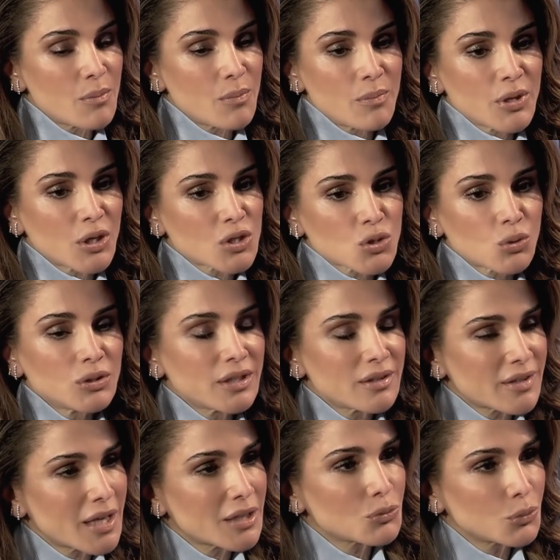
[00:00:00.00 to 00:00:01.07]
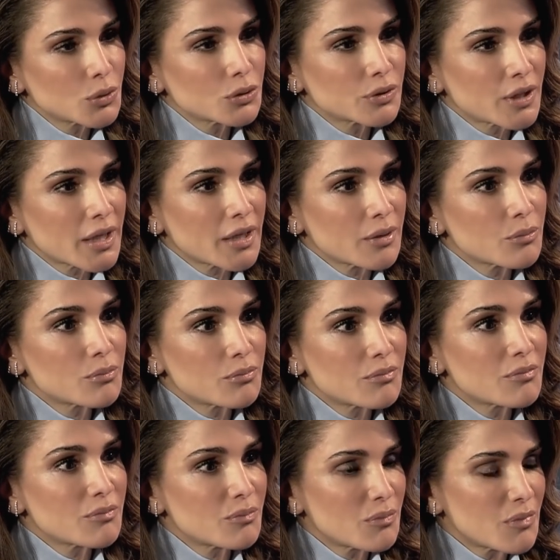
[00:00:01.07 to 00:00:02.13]
because only then will
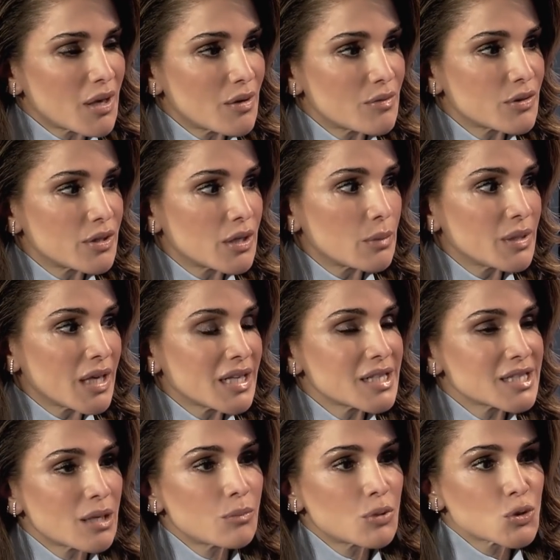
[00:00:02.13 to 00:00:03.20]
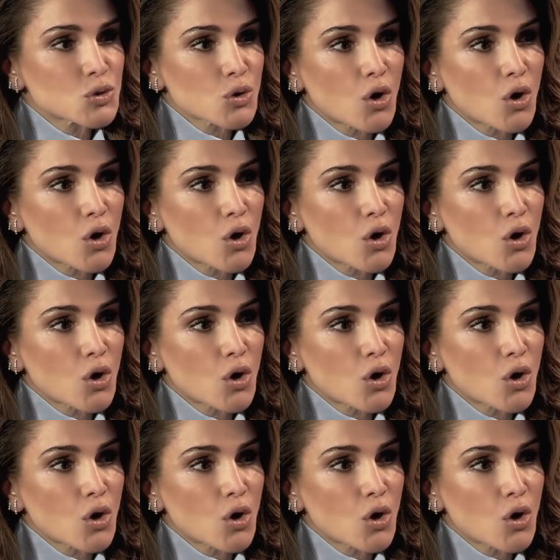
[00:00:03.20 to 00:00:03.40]
there be any semblance